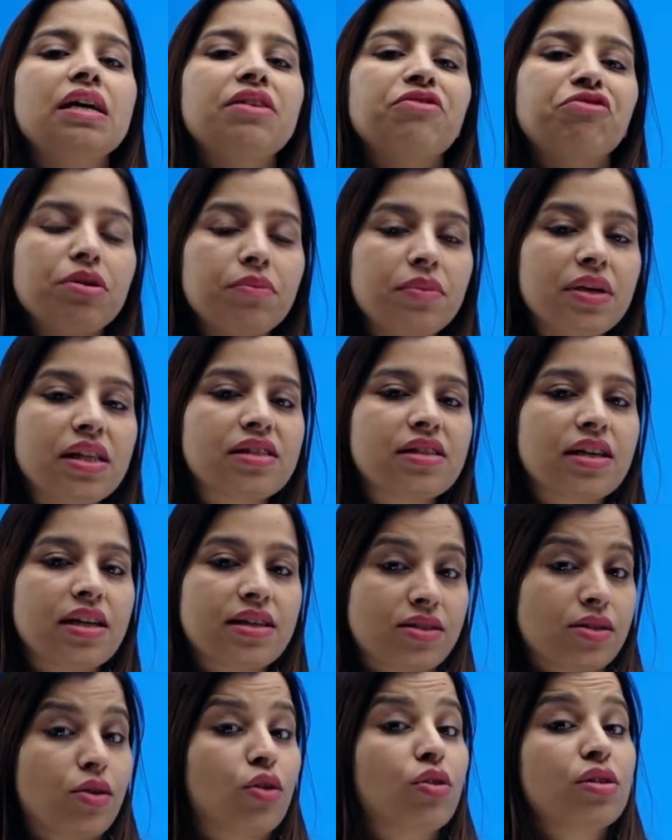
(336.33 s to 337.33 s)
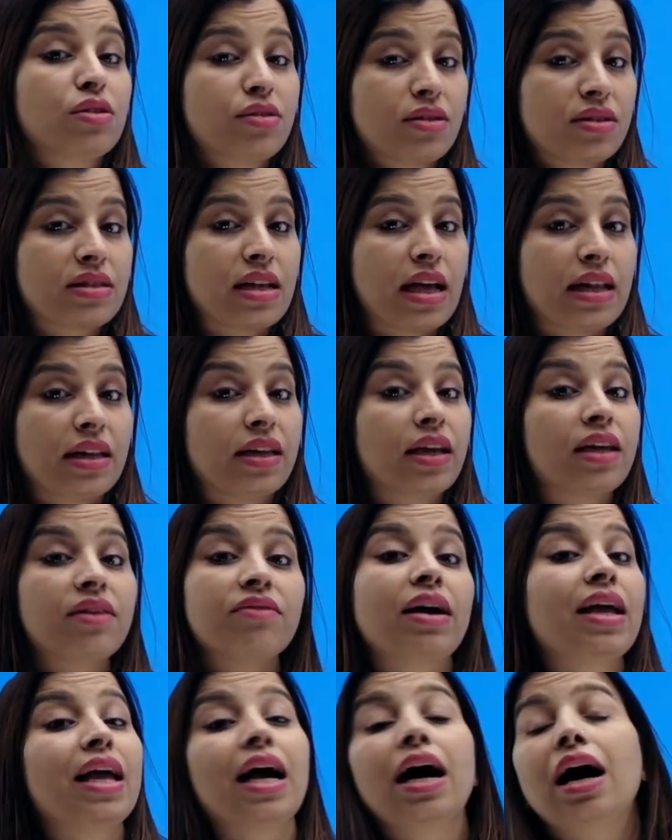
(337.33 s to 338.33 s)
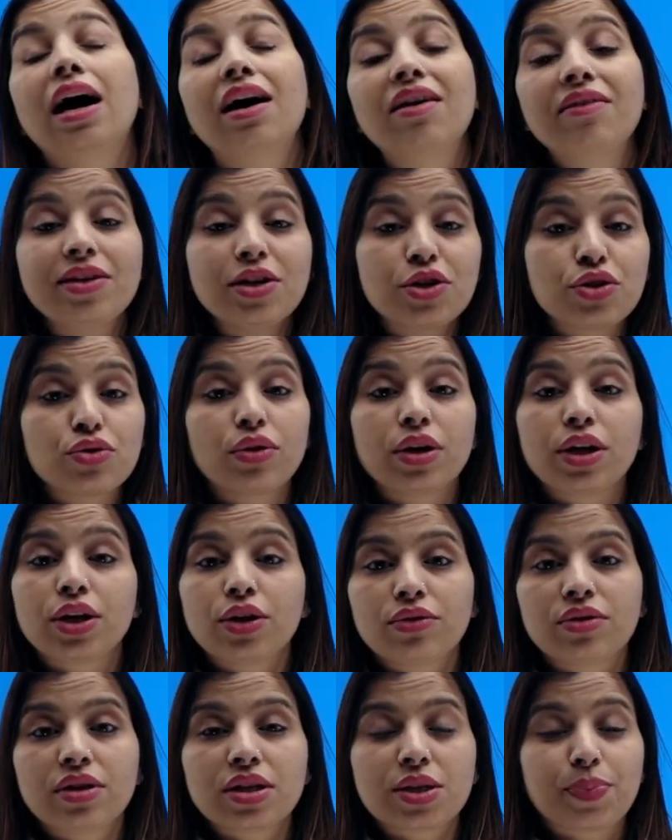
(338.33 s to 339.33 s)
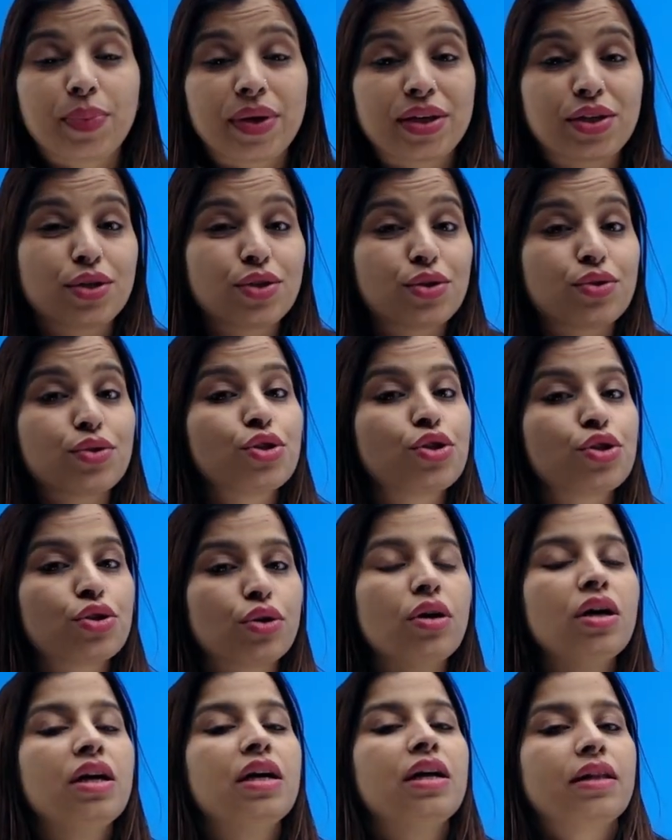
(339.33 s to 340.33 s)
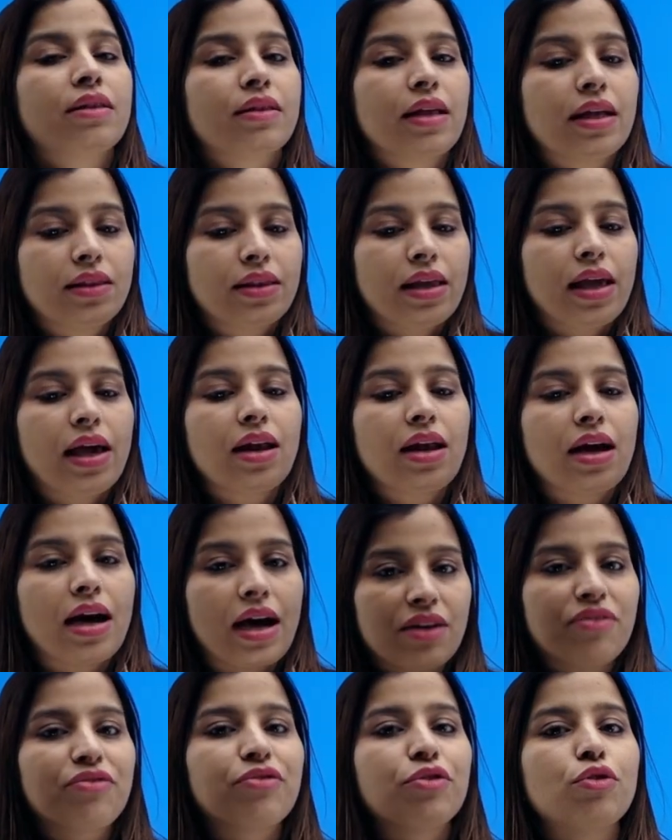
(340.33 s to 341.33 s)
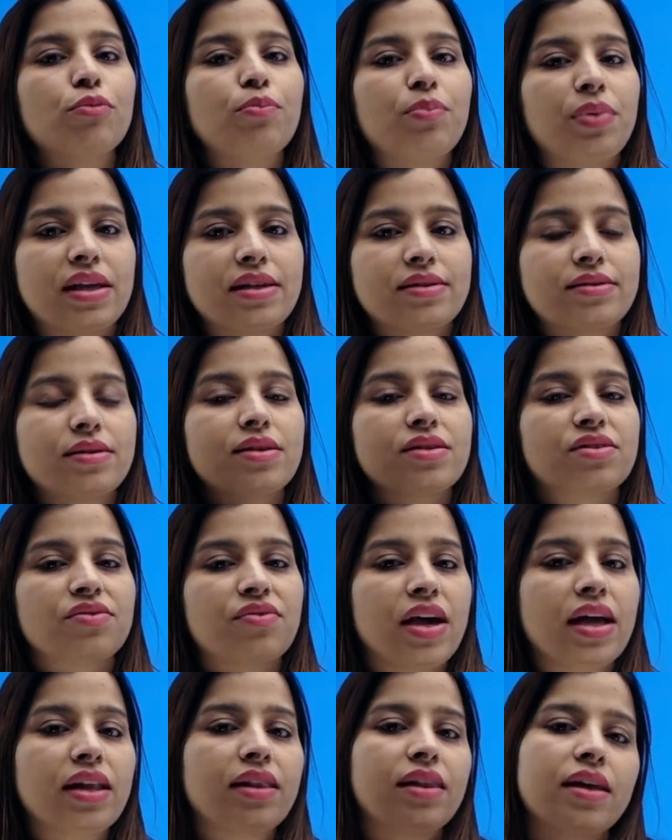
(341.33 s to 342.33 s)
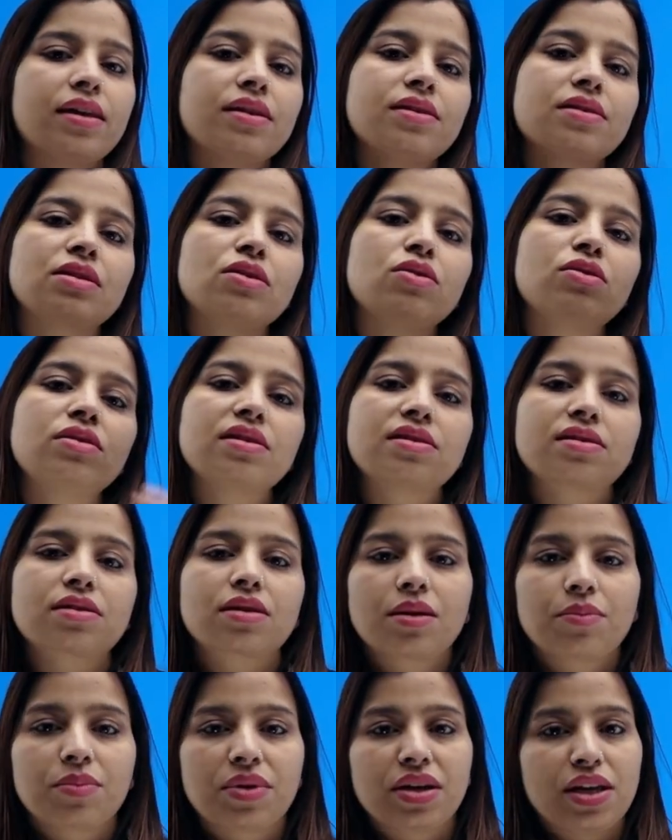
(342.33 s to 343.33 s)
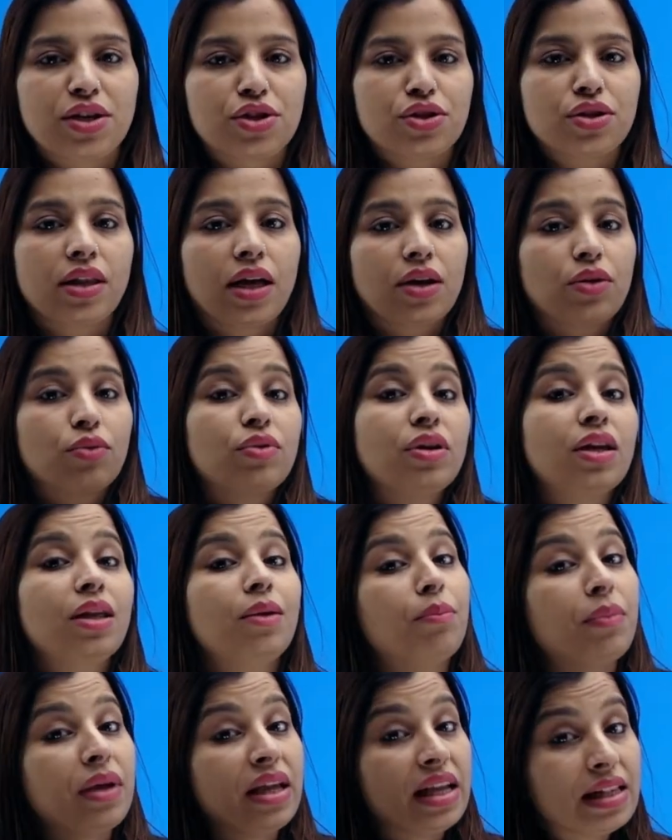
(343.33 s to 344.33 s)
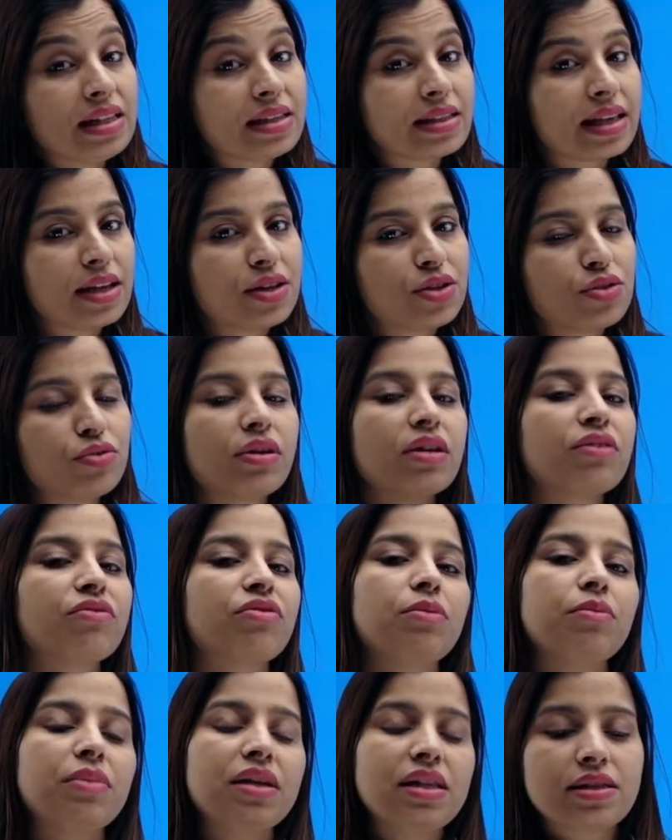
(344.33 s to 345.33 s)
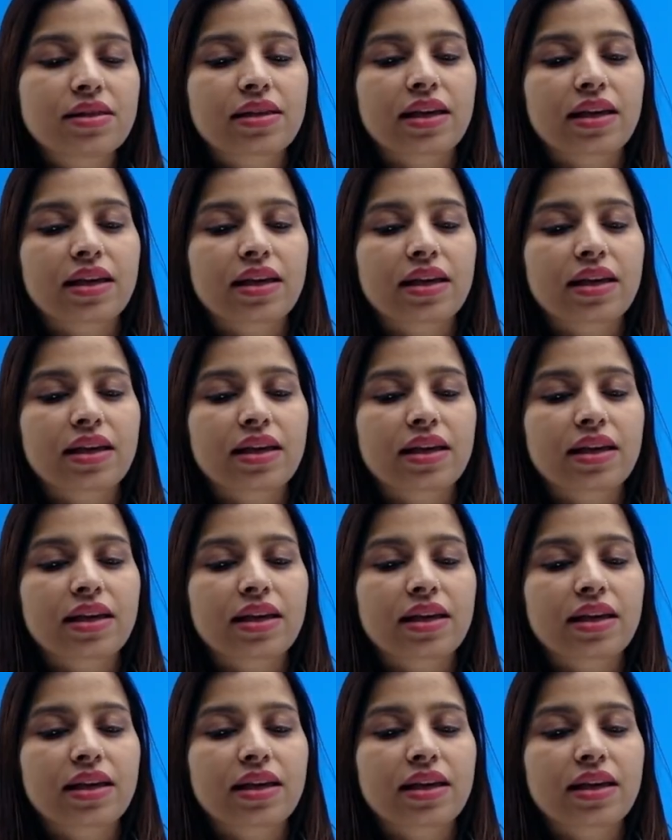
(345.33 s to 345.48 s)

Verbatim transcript: females are also standing. And why are we showing you this picture? To show that there are few places where there is no discrimination that only males can do and females